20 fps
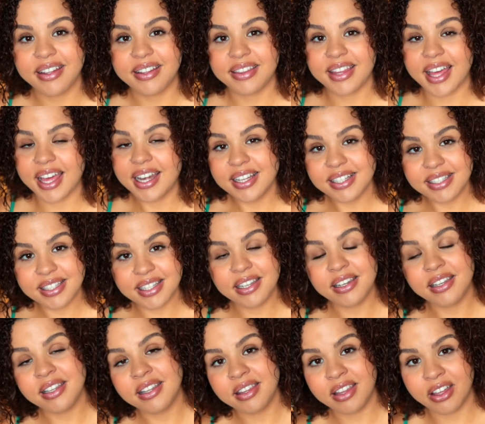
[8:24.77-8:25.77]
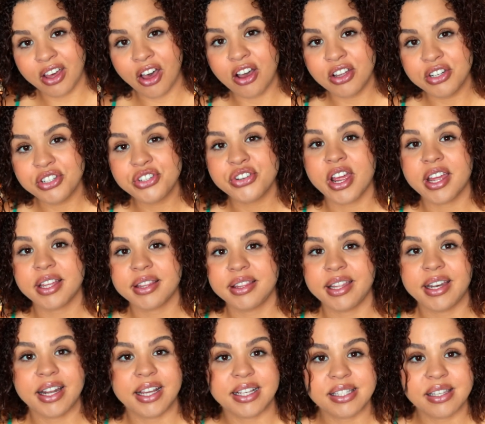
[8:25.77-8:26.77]
That is in the contract
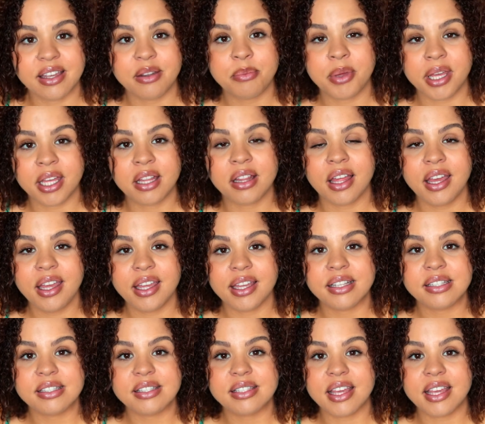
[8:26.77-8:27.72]
that I send my clients,